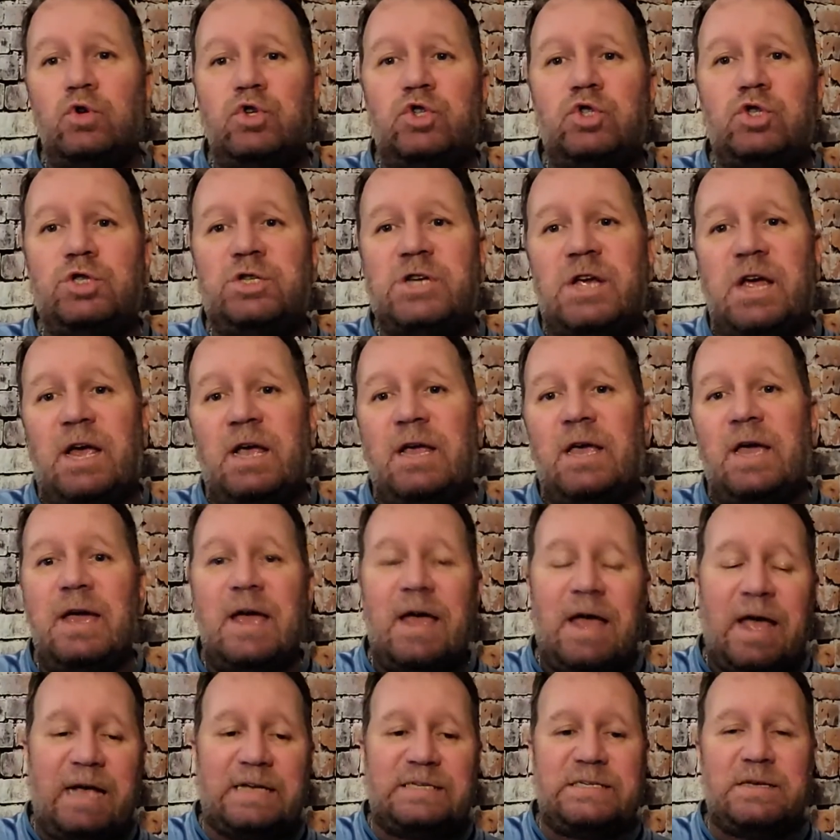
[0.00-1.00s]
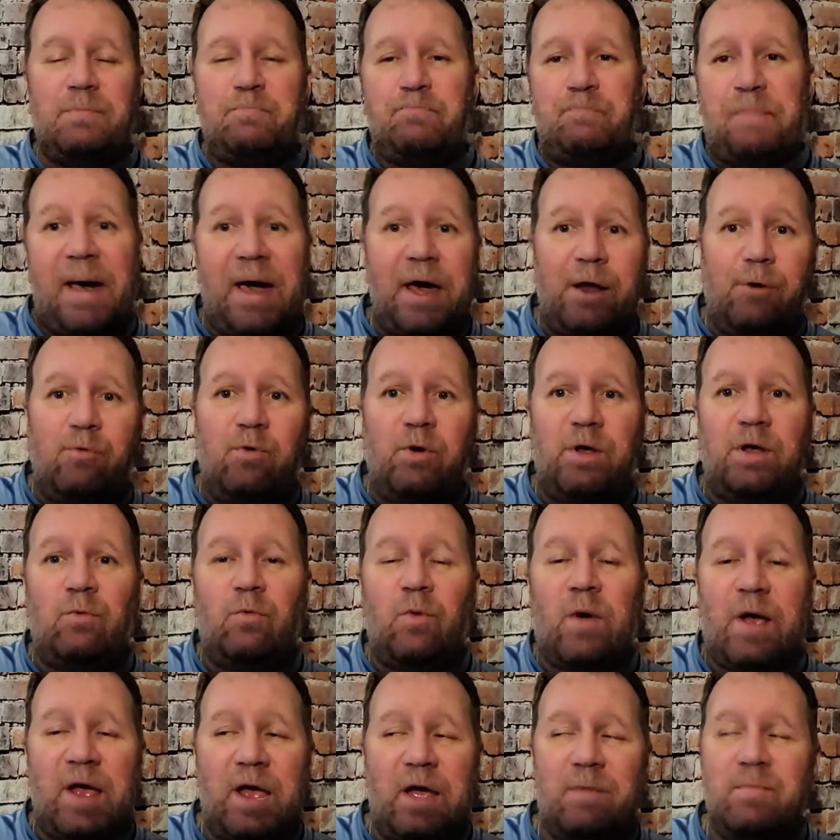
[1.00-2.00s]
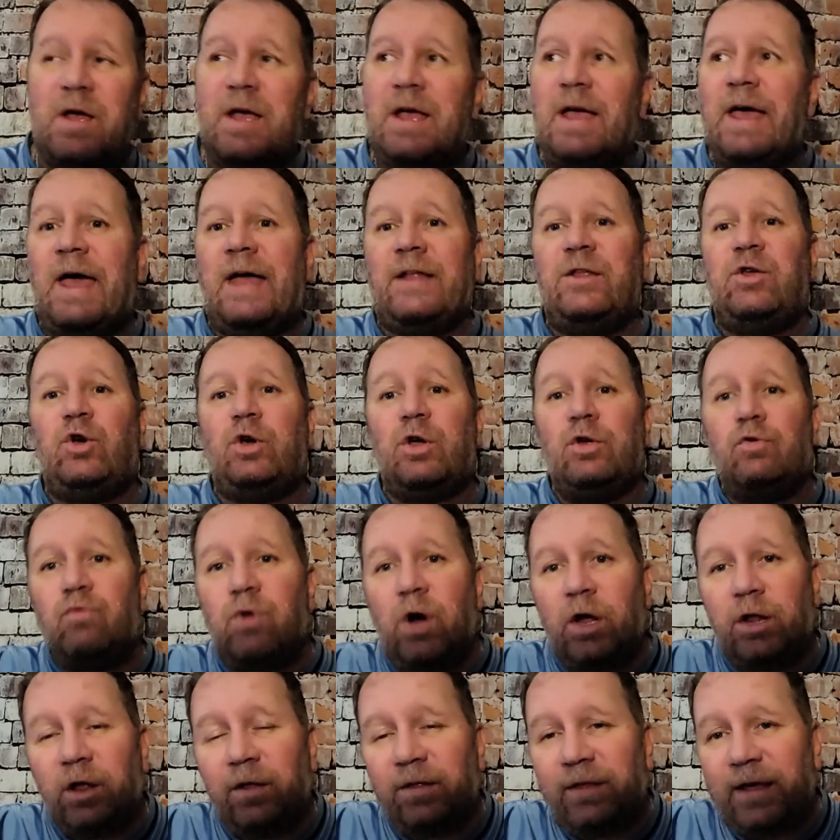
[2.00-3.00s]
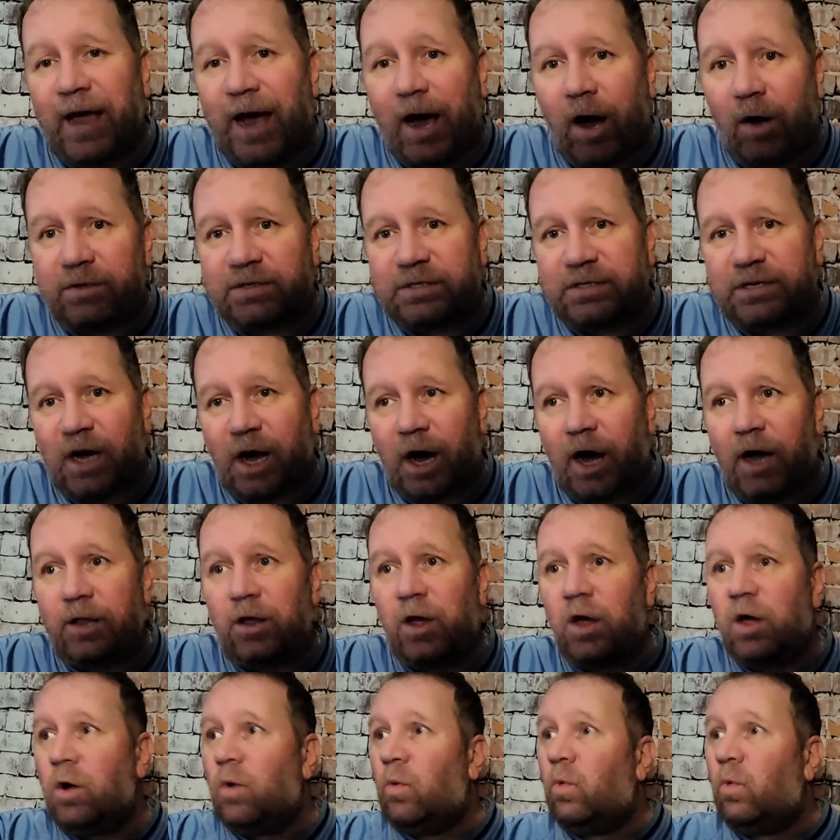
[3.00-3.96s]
check as a battering ram, and you can run on the outside,